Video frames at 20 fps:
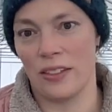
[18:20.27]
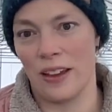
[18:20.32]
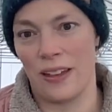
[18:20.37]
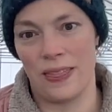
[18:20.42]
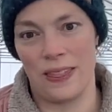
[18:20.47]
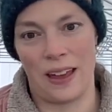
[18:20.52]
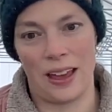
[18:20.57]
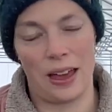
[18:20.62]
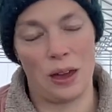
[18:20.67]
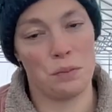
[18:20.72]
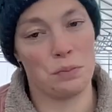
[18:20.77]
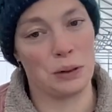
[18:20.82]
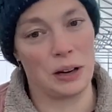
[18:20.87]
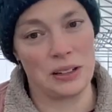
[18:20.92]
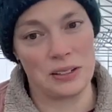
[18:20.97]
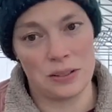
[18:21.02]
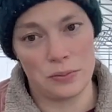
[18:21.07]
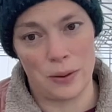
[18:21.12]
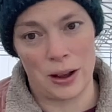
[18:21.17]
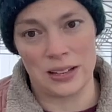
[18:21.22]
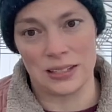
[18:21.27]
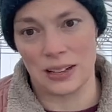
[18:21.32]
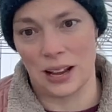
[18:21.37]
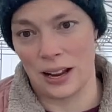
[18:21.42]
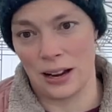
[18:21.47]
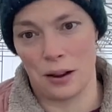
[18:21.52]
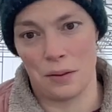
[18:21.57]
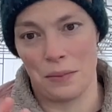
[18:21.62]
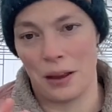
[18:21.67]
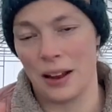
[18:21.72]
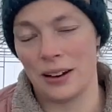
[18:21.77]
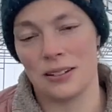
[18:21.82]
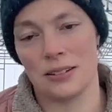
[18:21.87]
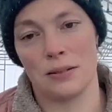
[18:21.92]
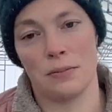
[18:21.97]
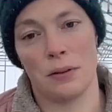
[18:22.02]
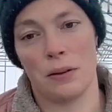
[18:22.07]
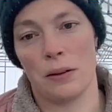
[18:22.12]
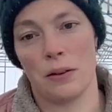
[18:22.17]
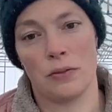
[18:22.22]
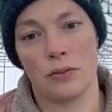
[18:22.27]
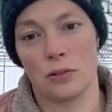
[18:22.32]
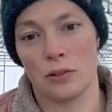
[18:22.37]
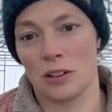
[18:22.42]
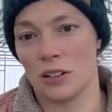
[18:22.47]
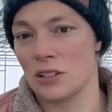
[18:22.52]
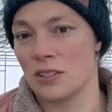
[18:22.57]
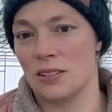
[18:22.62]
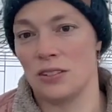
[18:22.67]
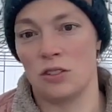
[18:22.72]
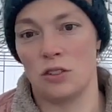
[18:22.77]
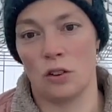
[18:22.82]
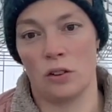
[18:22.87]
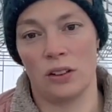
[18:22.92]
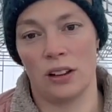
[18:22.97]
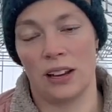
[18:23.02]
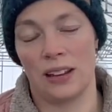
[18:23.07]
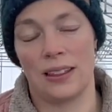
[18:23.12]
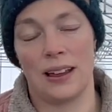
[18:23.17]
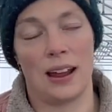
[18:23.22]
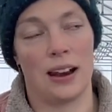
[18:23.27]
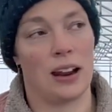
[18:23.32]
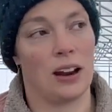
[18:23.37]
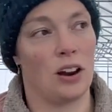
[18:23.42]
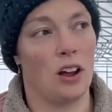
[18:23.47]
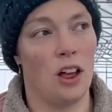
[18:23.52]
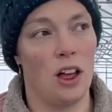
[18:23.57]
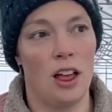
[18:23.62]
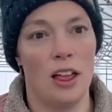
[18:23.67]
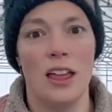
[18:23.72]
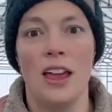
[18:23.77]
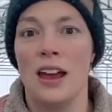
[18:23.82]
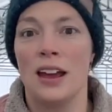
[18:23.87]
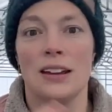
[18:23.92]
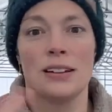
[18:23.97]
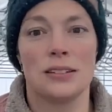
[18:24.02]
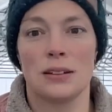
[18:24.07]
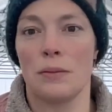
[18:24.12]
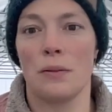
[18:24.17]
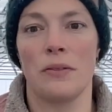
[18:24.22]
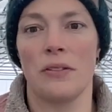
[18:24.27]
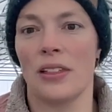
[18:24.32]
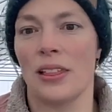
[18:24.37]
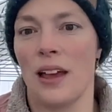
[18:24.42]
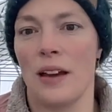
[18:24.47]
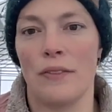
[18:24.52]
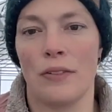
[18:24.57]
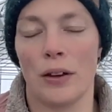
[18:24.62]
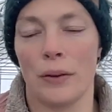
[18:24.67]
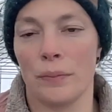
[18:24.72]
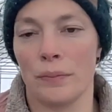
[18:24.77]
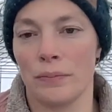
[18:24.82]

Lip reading: and they get brown spots on them, and some of my florists don't like that at all. Some of it love them